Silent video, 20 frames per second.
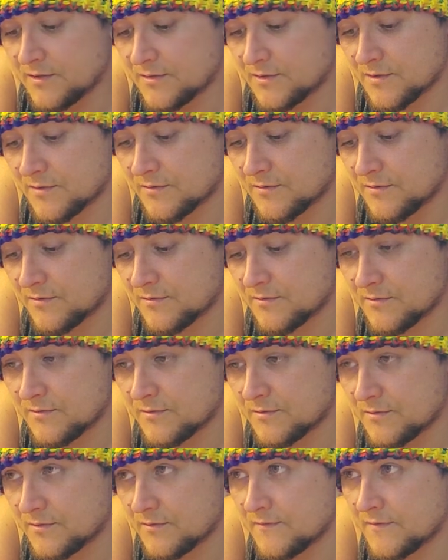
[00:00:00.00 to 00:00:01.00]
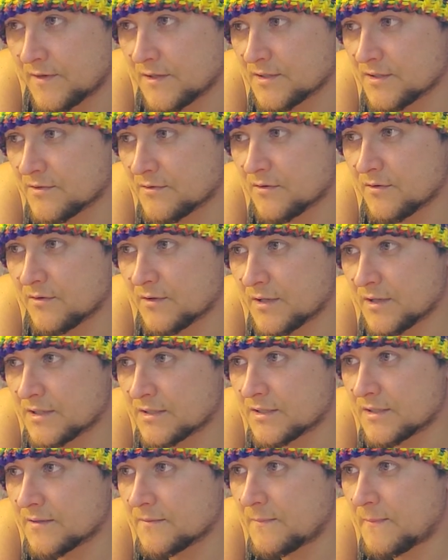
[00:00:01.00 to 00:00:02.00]
So, a very strong
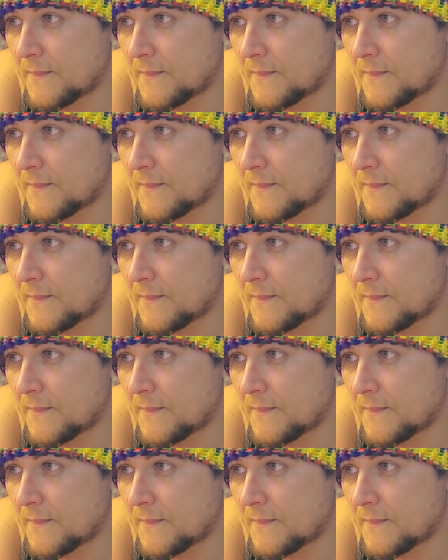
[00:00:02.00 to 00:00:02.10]
legacy.